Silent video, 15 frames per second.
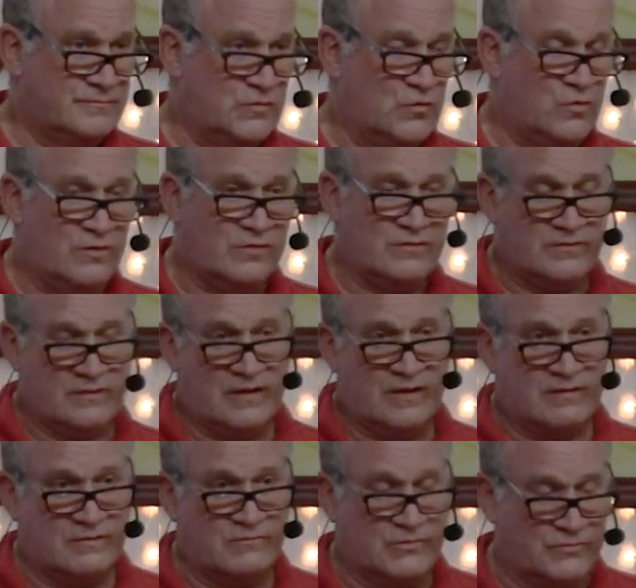All,
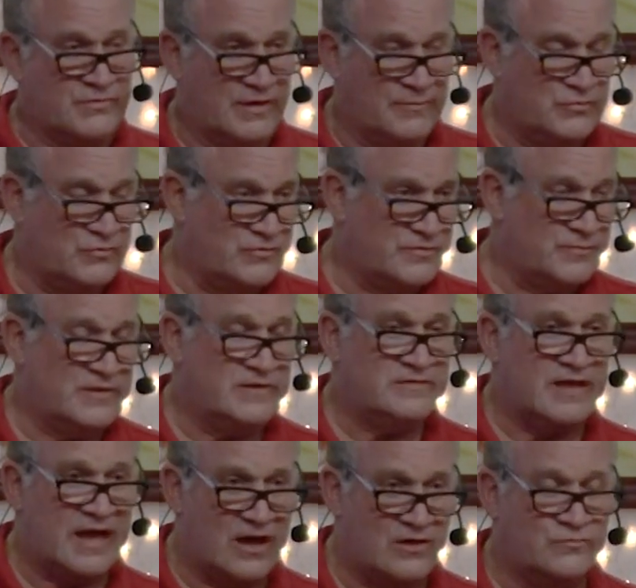we would say in Buddhism,
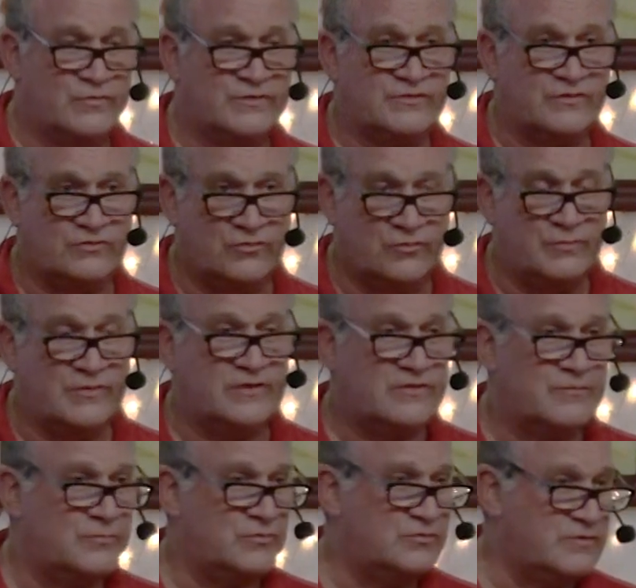endowed with the
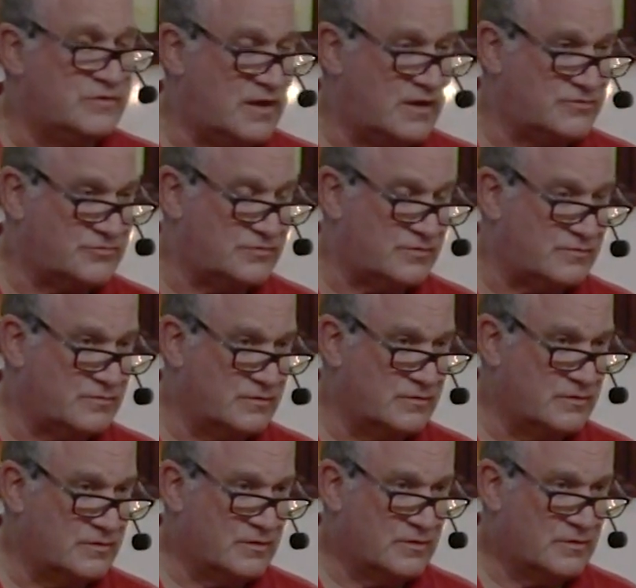luminous Buddha nature.
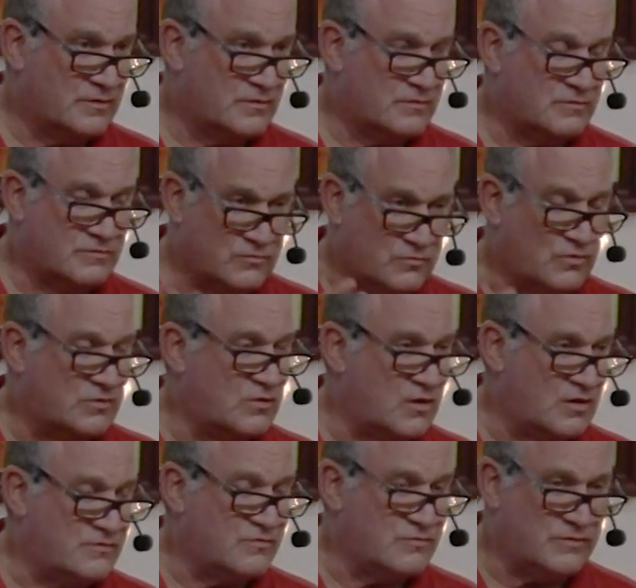All
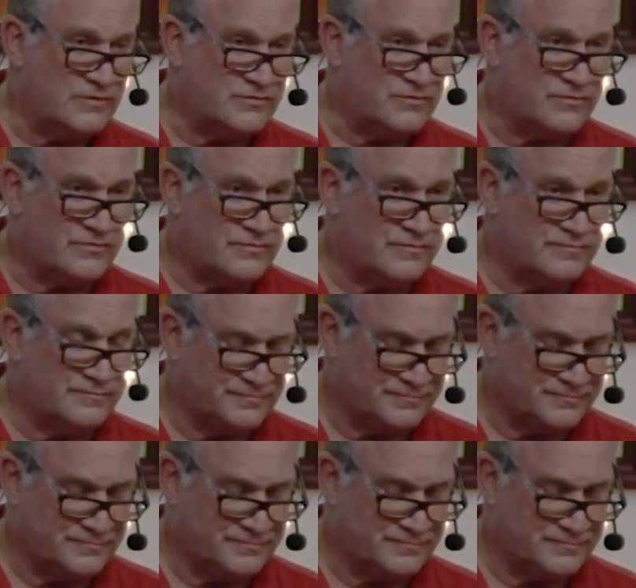God's creatures.